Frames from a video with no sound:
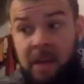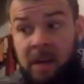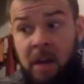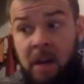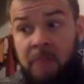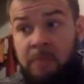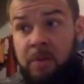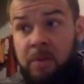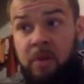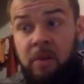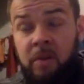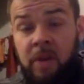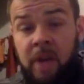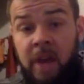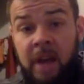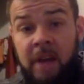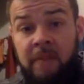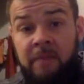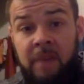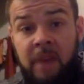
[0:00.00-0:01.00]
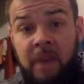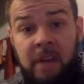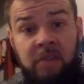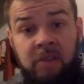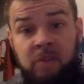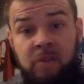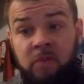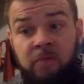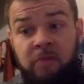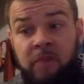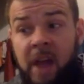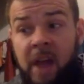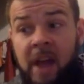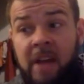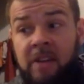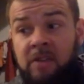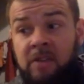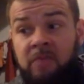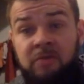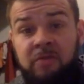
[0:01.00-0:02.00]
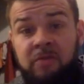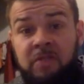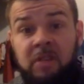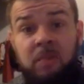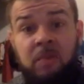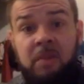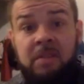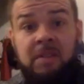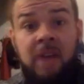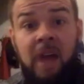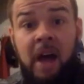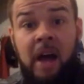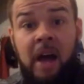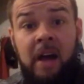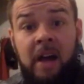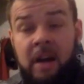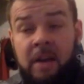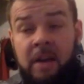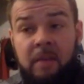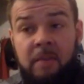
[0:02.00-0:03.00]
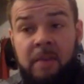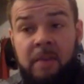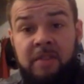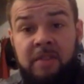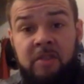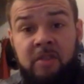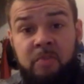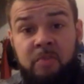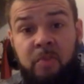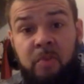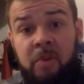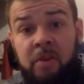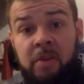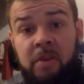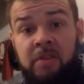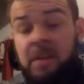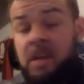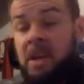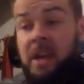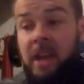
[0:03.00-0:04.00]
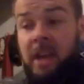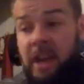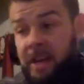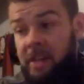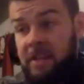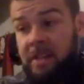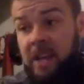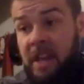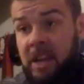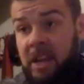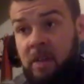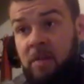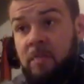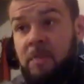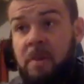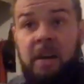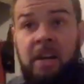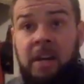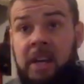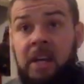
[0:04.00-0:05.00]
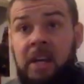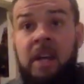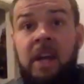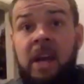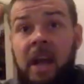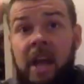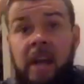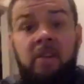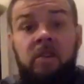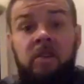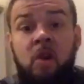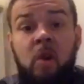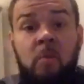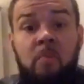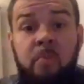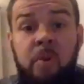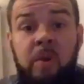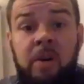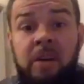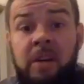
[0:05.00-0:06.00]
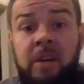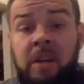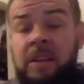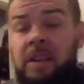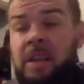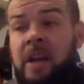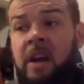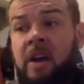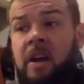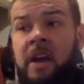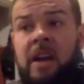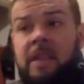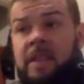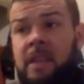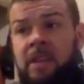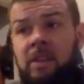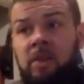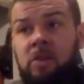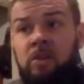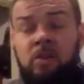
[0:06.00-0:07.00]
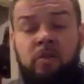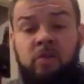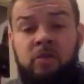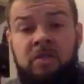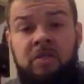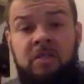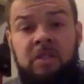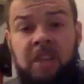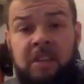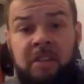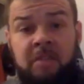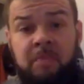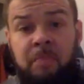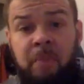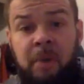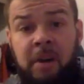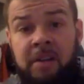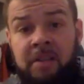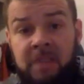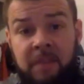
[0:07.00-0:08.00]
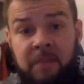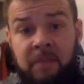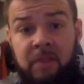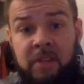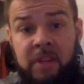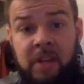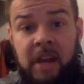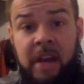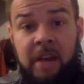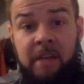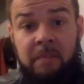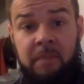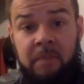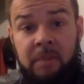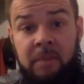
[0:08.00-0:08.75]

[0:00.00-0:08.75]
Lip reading: it up, dude. You see what's hot on the message boards, and you take your money and you go put it in there, and then you lose $6 every time.